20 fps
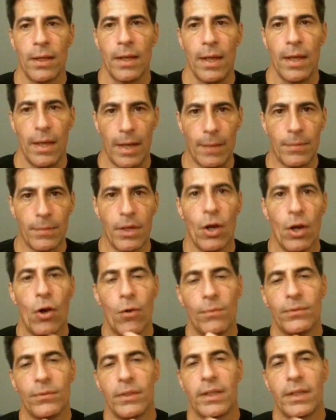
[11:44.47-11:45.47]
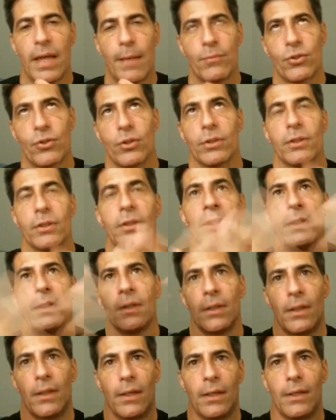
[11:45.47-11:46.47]
And I'm going to hopefully capture
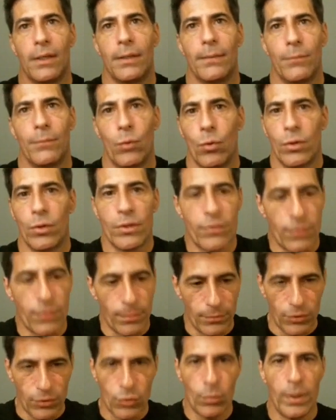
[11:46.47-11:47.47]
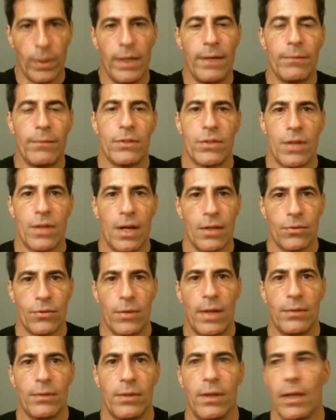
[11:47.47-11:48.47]
uh, orders from twenty different stocks
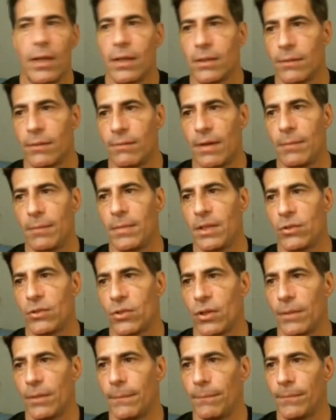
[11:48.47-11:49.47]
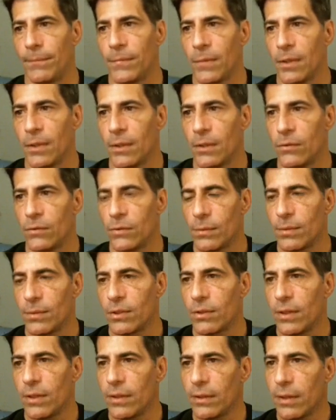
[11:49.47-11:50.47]
throughout the day on the five-minute chart. So I'm going
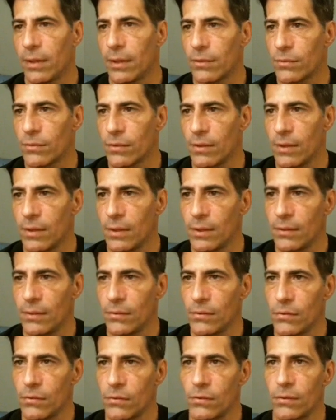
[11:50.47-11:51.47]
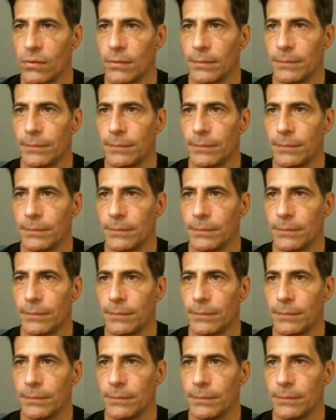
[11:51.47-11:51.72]
to go ahead and cancel these.